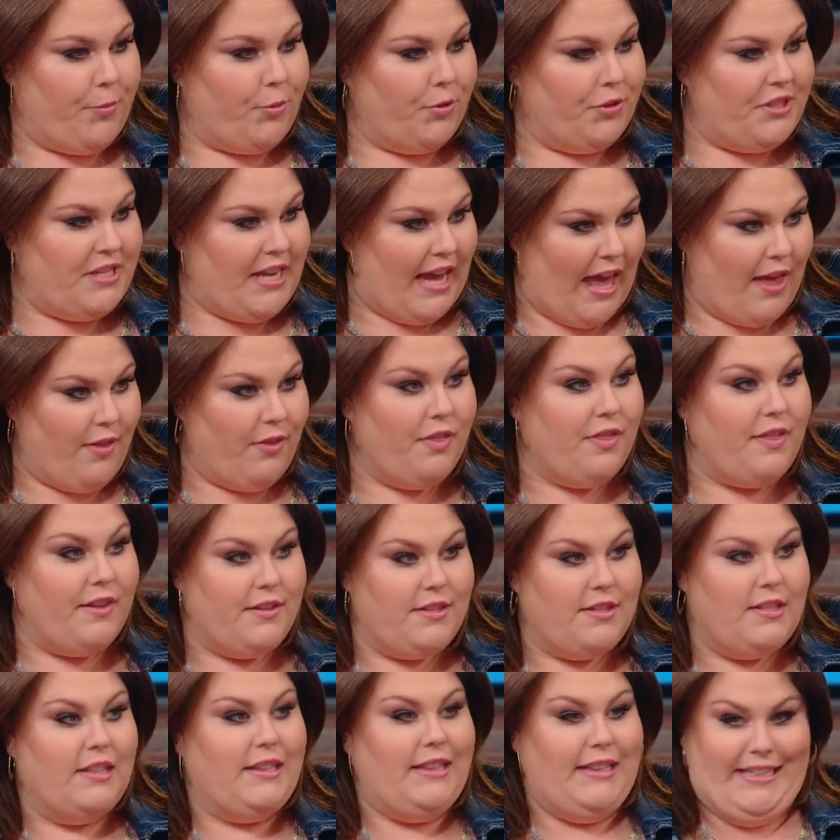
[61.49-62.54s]
Feature? April 10th.
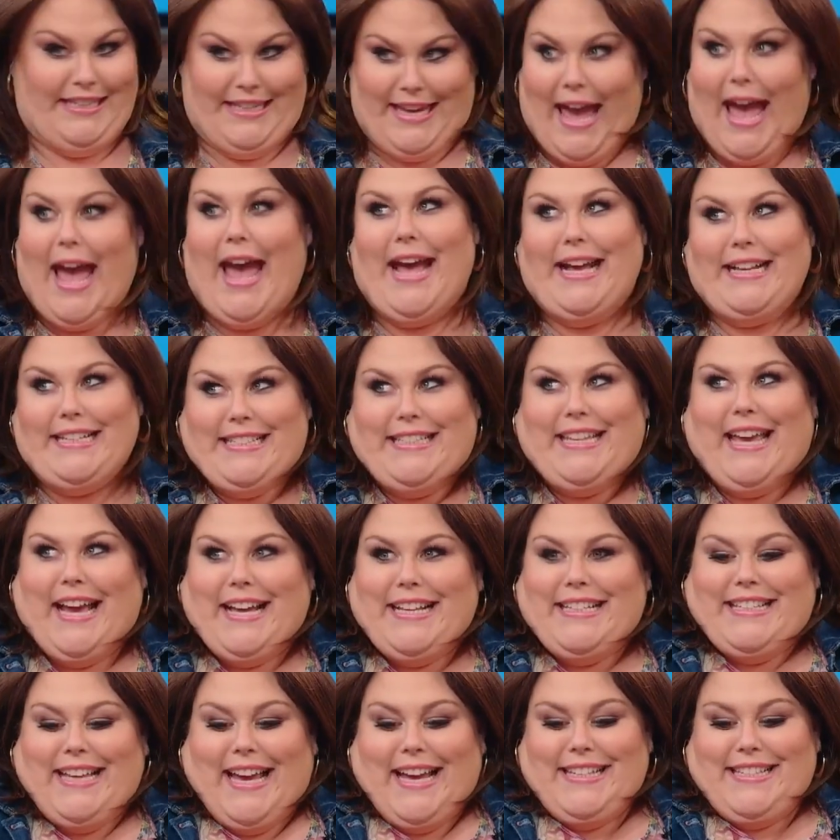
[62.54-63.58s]
It's the. yes, yes. yes,
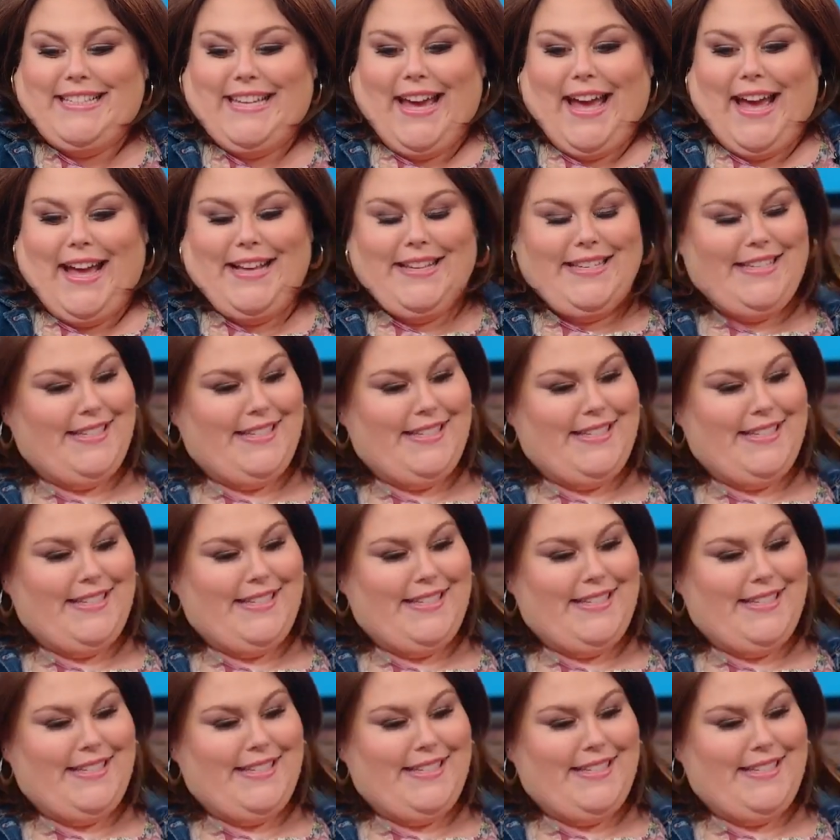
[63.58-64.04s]
yes.